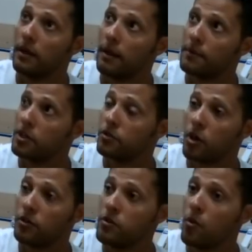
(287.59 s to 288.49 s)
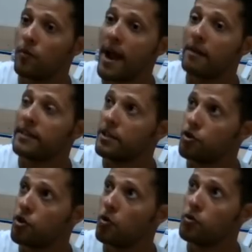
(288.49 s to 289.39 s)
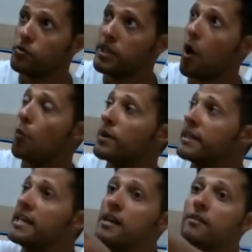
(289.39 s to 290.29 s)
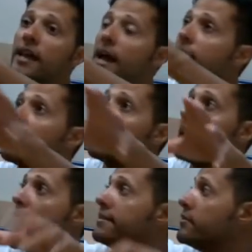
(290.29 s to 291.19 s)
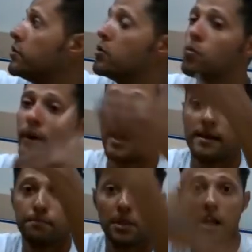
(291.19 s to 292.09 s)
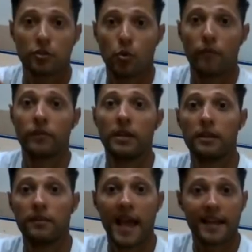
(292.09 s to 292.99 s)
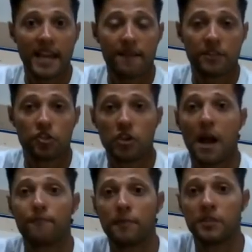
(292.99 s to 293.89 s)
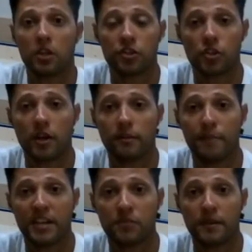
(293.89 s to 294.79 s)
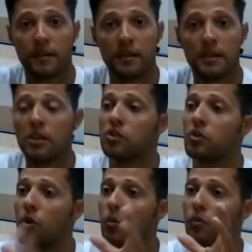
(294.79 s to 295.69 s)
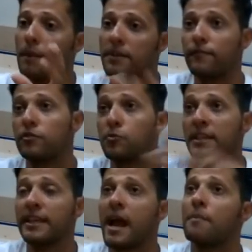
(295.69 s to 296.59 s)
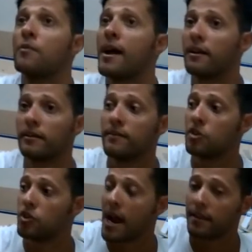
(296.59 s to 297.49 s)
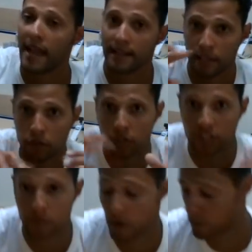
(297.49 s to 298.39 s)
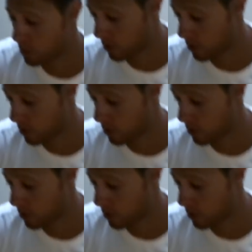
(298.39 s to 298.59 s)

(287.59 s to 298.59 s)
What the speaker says: I'm going to turn you around and show you the opening here that I had to do when I blocked off that half of the shop from the other side of the basement. So I'm going to spin the camera around, I'll give you a shot of that, and then you can see where we're